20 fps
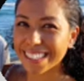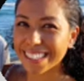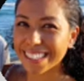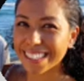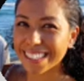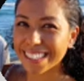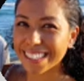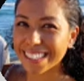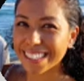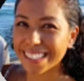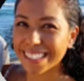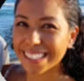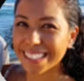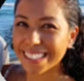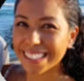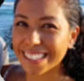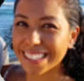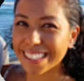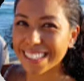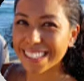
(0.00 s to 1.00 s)

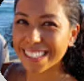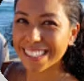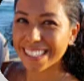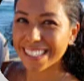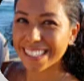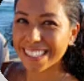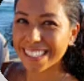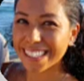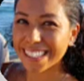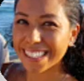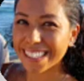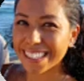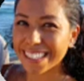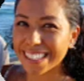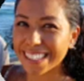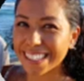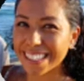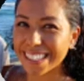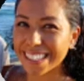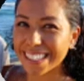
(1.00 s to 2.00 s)

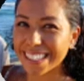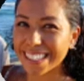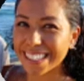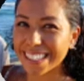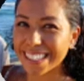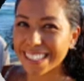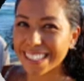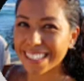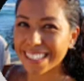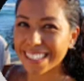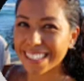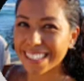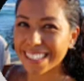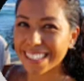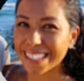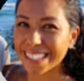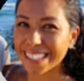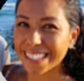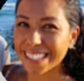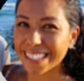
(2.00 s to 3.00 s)

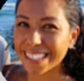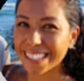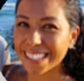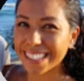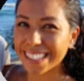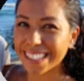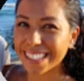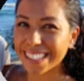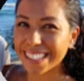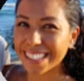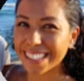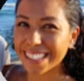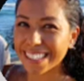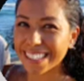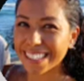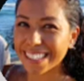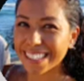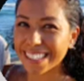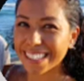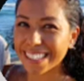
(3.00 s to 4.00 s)

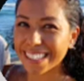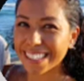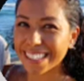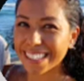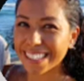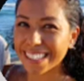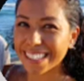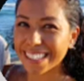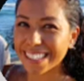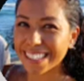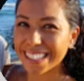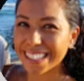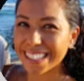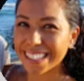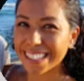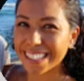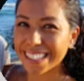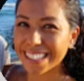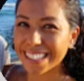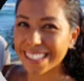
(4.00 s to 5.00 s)

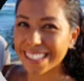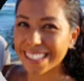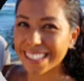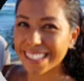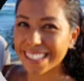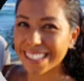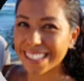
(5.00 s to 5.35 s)
The person shown says nothing.